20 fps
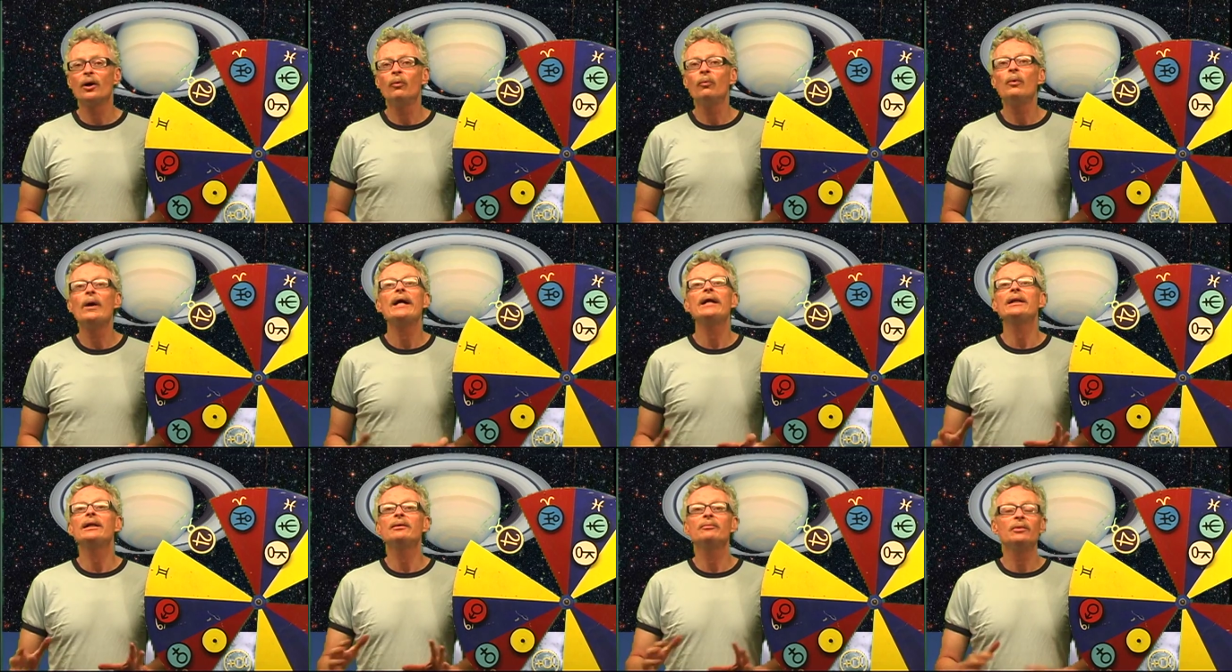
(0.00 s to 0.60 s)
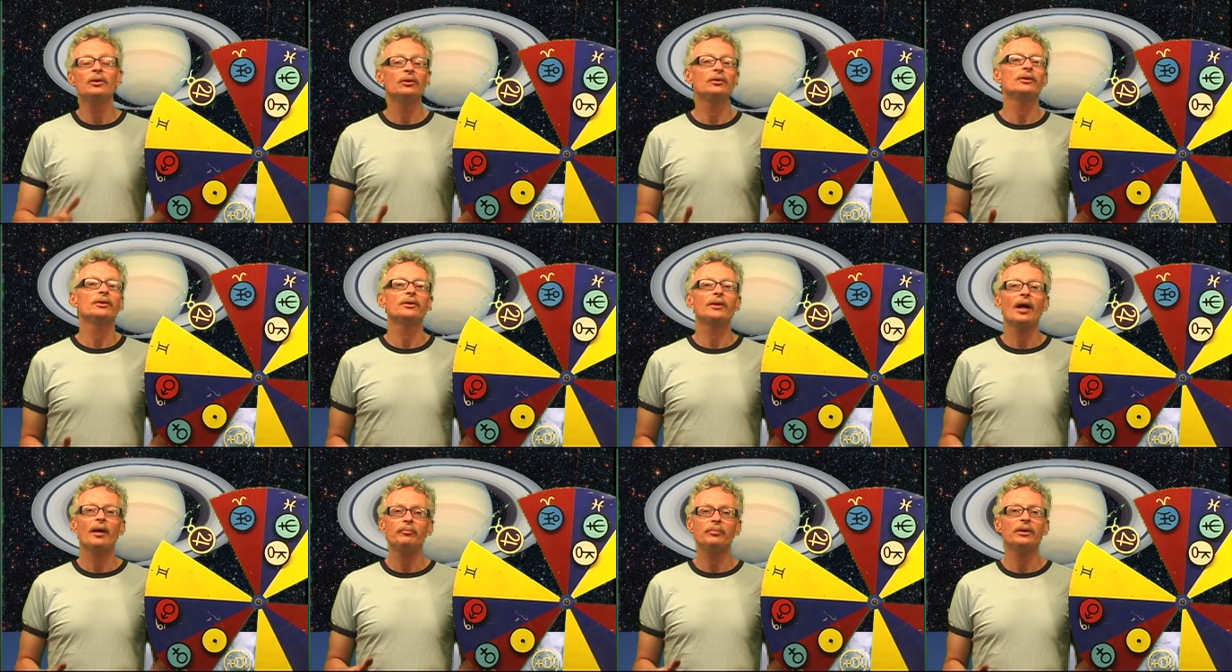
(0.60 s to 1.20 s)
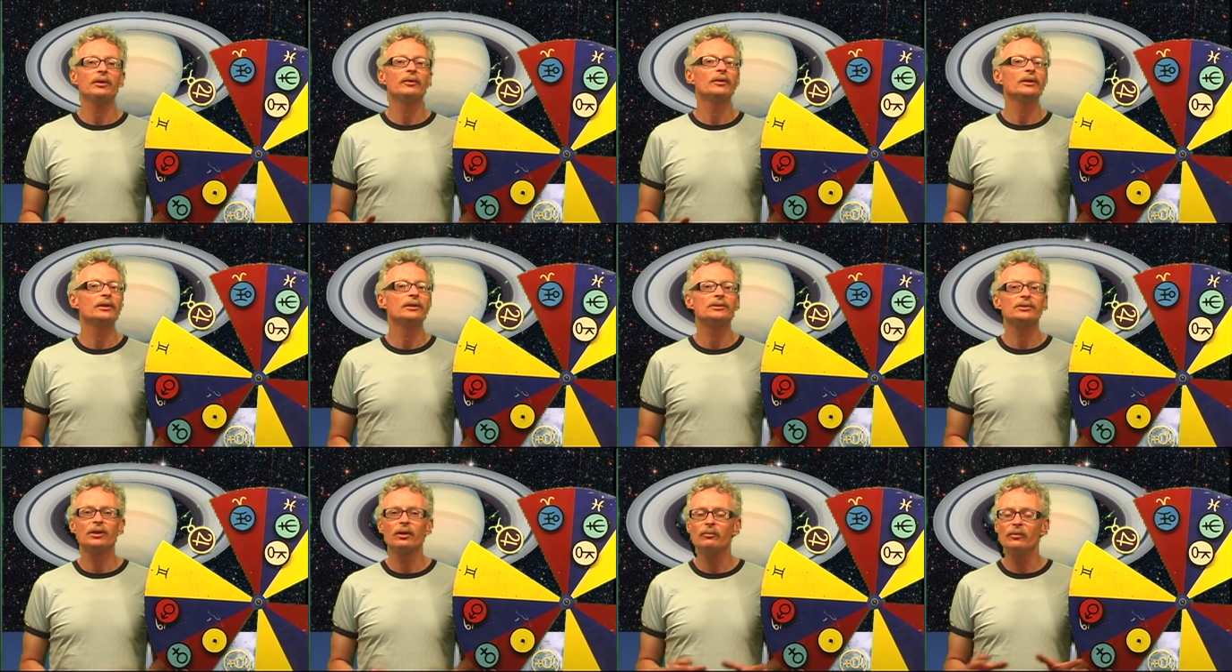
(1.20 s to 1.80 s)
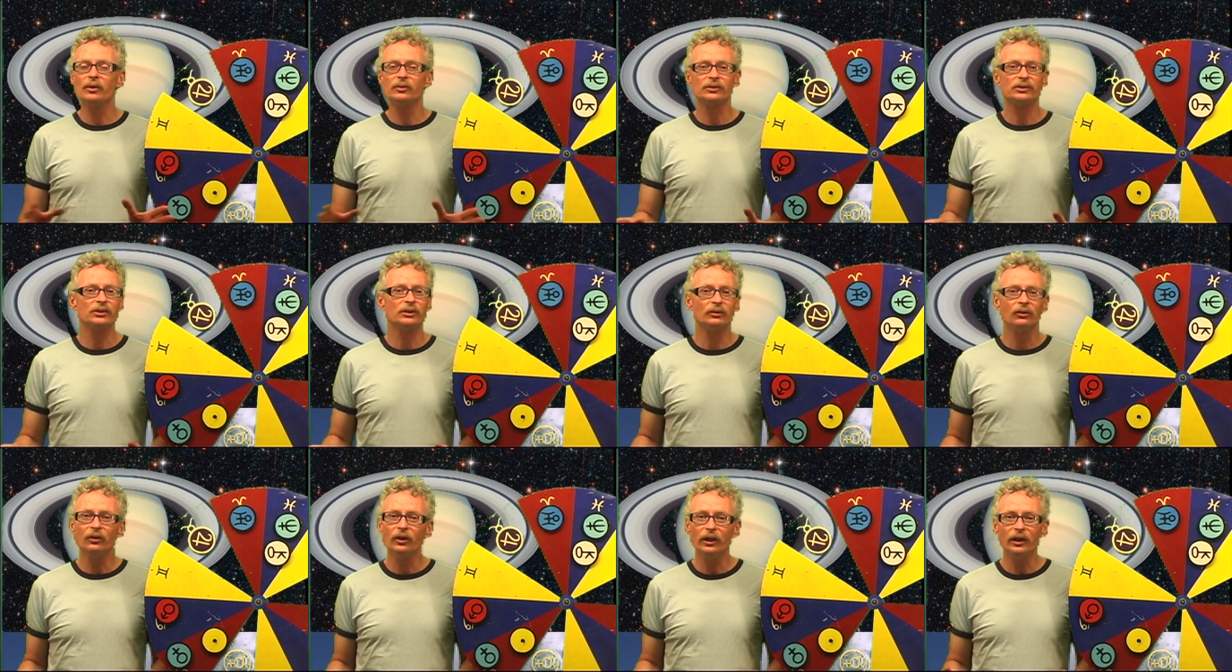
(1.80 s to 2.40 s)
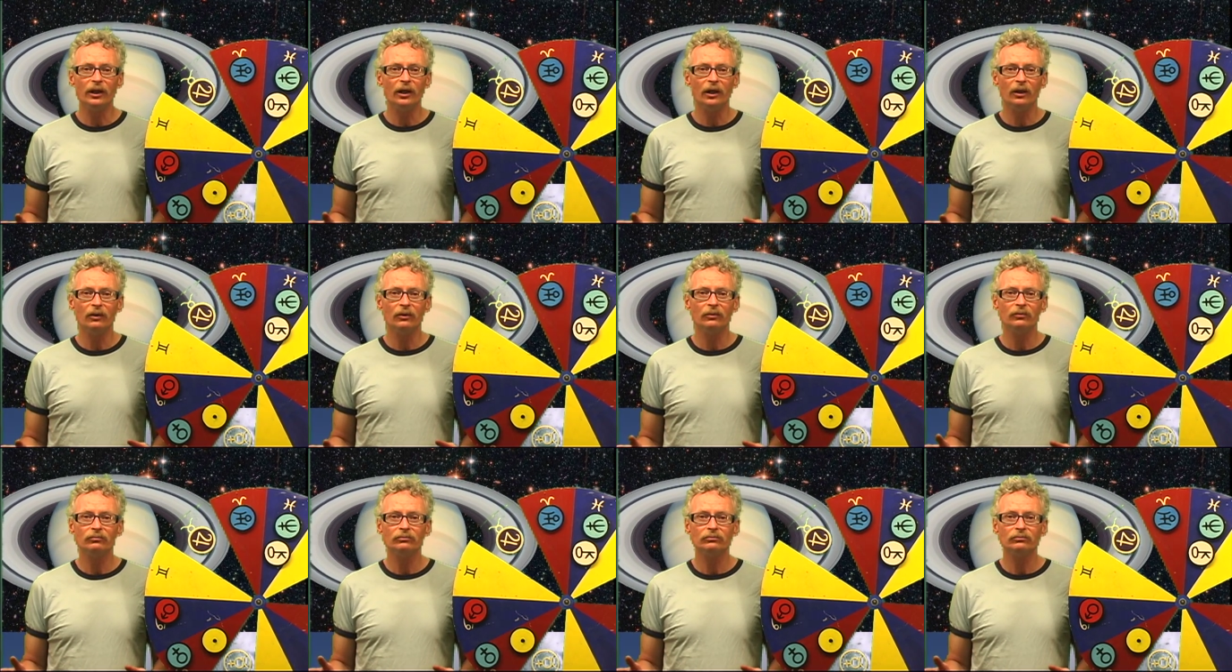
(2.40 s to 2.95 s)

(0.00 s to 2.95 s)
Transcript: a waning moon at that period. It's almost in Leo.